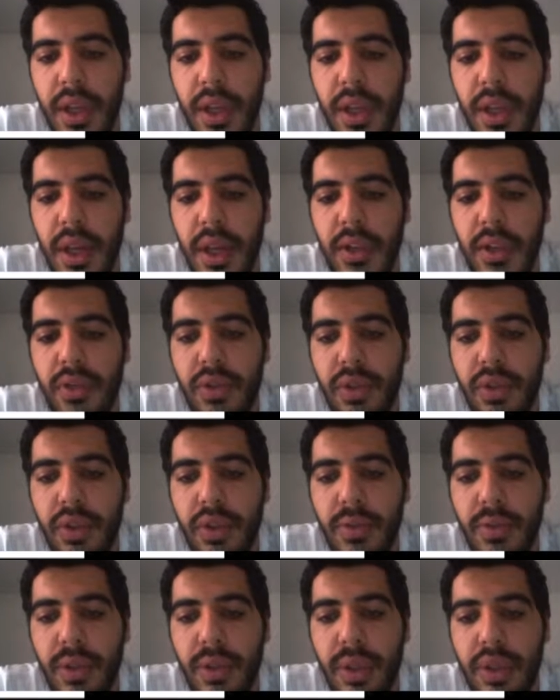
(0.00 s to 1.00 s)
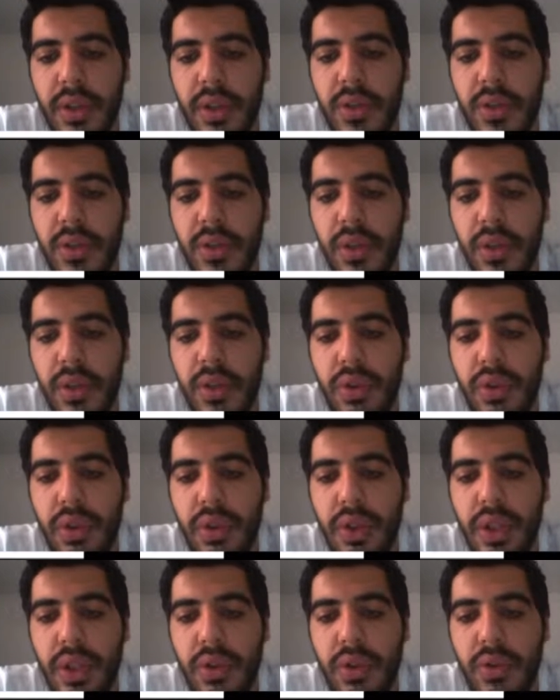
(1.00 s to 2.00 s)
neither document nor
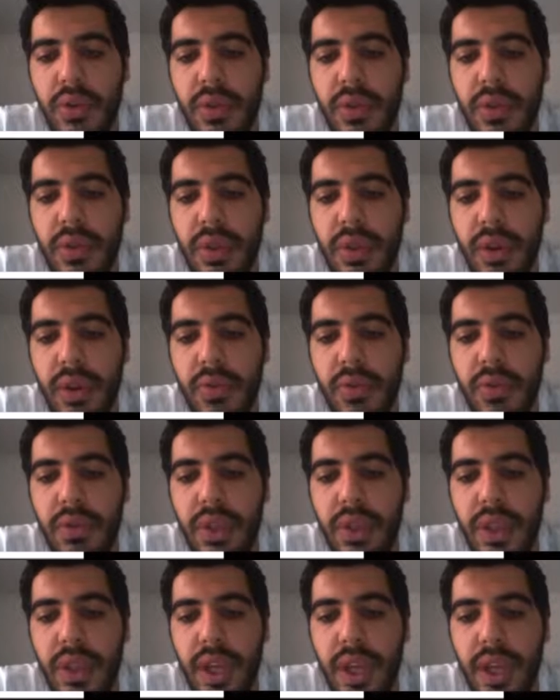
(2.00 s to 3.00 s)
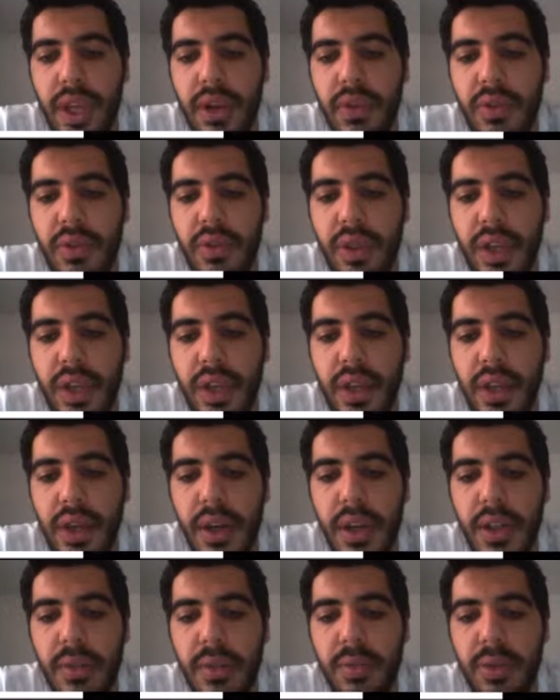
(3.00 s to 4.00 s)
reuse knowledge, they consult the
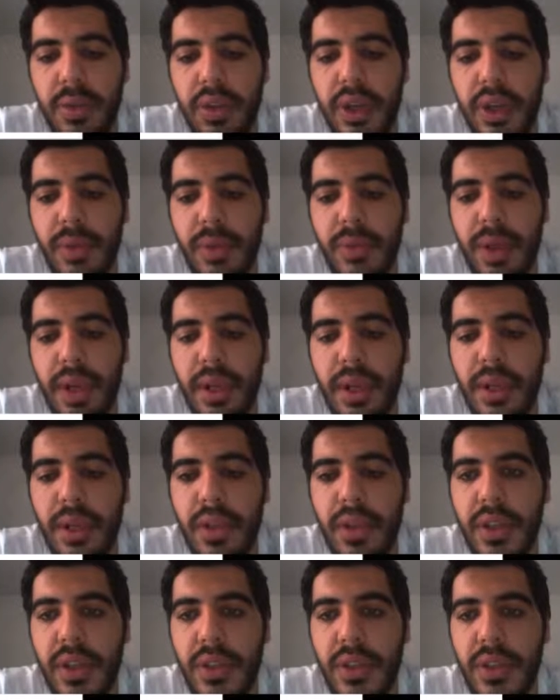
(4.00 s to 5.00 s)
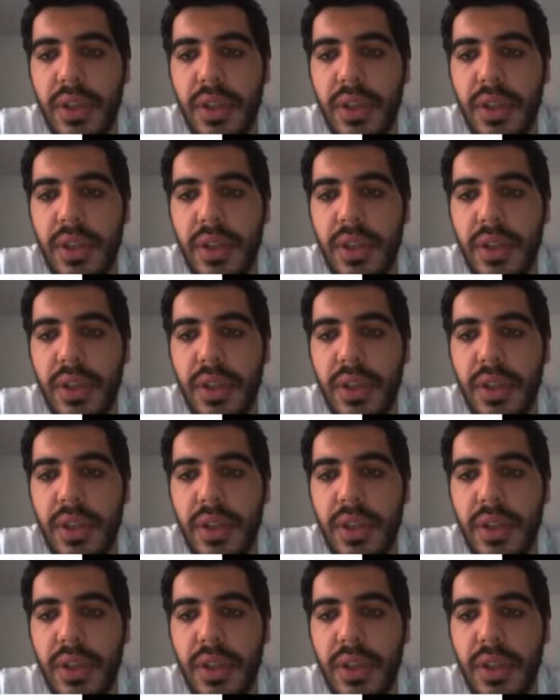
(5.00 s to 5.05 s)
other project managers.